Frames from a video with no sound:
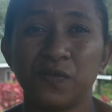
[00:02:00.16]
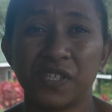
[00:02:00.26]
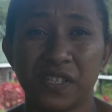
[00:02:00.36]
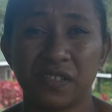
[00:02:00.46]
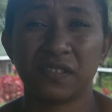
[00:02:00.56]

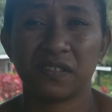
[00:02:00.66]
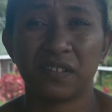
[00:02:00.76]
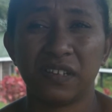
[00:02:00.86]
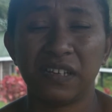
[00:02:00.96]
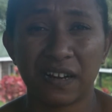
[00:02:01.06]
who's
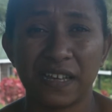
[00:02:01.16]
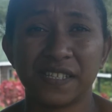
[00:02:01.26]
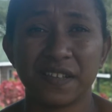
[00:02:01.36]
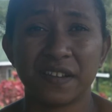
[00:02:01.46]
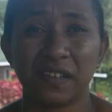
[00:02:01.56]
in
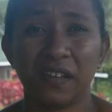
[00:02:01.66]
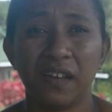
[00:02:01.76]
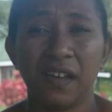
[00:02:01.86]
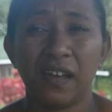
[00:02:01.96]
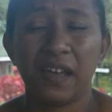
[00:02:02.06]
class 3.
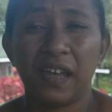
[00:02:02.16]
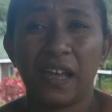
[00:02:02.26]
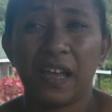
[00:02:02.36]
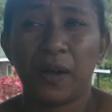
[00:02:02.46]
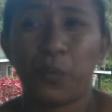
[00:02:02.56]

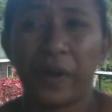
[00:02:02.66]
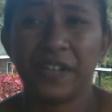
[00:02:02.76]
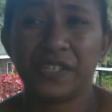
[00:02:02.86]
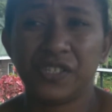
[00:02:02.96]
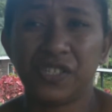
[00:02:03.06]
When
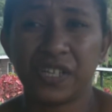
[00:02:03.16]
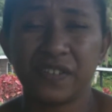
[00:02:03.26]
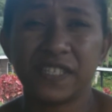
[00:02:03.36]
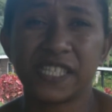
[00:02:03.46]
his general